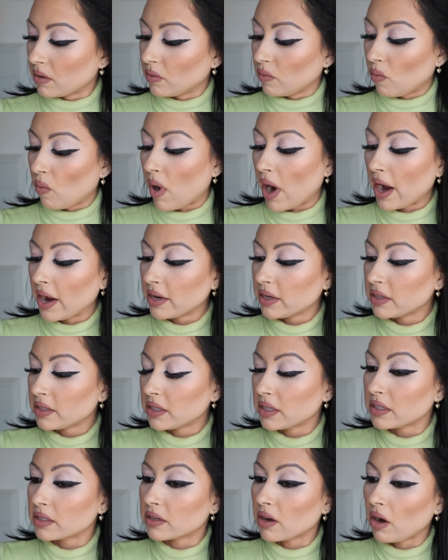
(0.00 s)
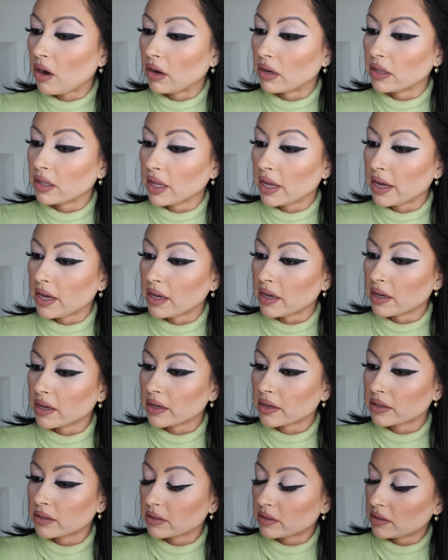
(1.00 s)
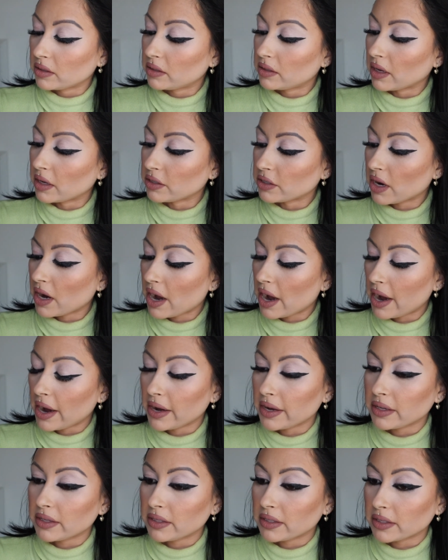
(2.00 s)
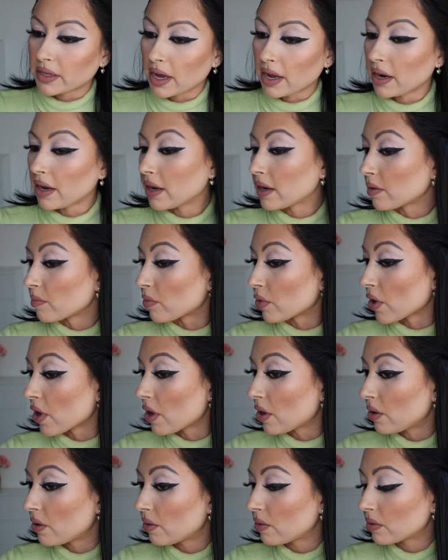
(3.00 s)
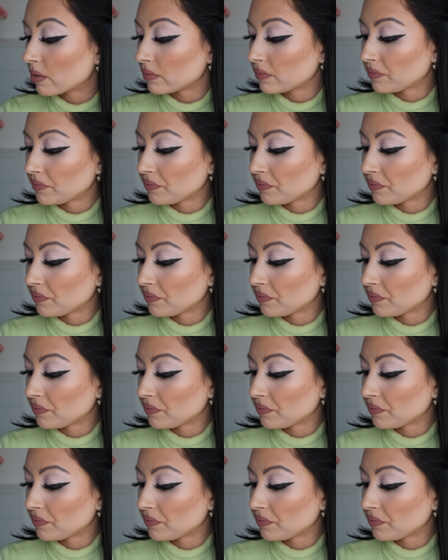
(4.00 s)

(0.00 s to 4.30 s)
Why is this on like such a high setting, bro?